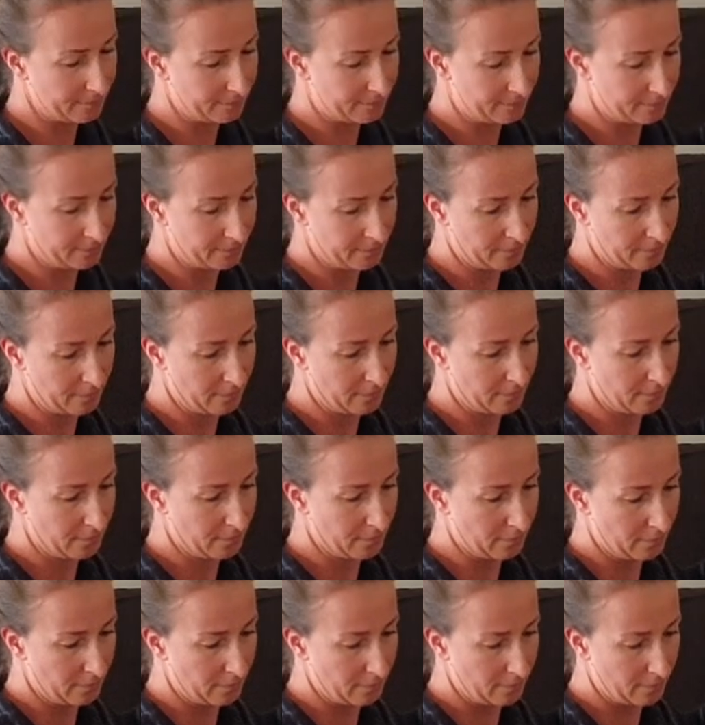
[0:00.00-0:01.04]

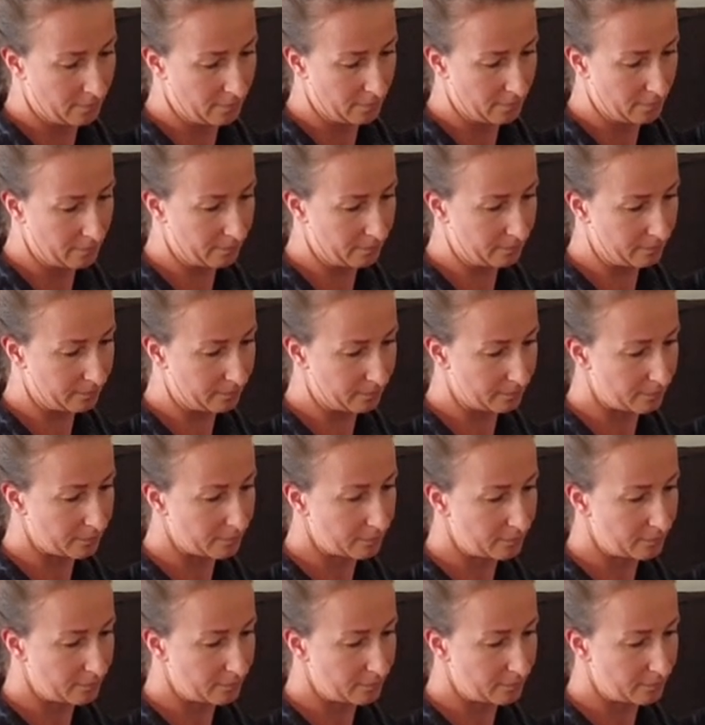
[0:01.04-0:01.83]
Nobody speaks.